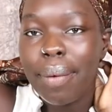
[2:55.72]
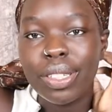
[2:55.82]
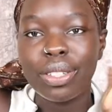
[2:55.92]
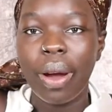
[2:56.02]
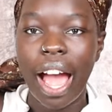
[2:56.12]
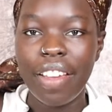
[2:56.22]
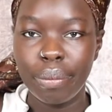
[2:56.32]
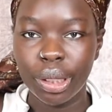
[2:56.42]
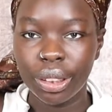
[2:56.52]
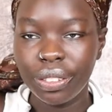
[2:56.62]
So I've
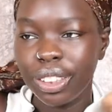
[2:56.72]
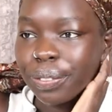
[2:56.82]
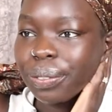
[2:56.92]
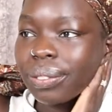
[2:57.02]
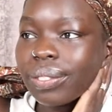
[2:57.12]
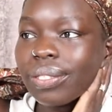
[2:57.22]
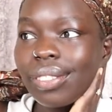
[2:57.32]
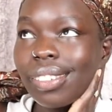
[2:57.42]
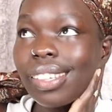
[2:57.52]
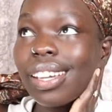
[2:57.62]
moved.
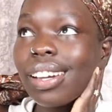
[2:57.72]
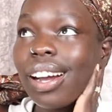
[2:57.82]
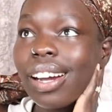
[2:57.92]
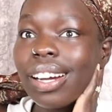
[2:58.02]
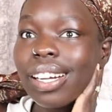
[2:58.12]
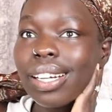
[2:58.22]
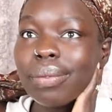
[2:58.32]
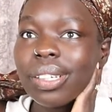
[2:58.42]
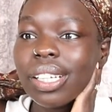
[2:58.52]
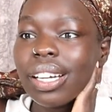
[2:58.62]

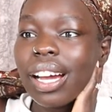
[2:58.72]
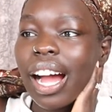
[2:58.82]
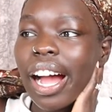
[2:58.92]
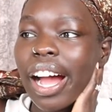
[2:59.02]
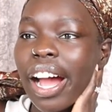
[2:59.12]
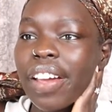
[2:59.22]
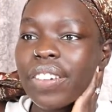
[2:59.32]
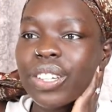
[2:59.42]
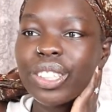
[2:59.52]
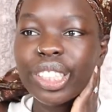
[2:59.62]

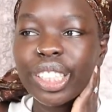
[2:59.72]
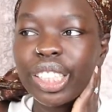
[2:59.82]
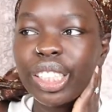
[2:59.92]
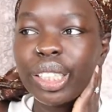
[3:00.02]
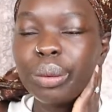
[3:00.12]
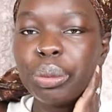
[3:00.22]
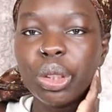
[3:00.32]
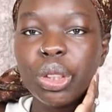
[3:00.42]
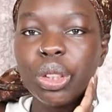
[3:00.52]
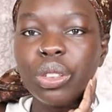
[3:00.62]
I've currently
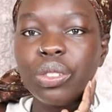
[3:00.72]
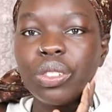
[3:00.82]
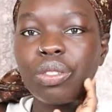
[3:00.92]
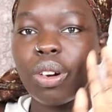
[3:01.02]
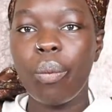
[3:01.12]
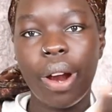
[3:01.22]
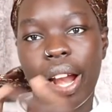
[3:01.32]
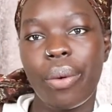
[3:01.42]
moved from where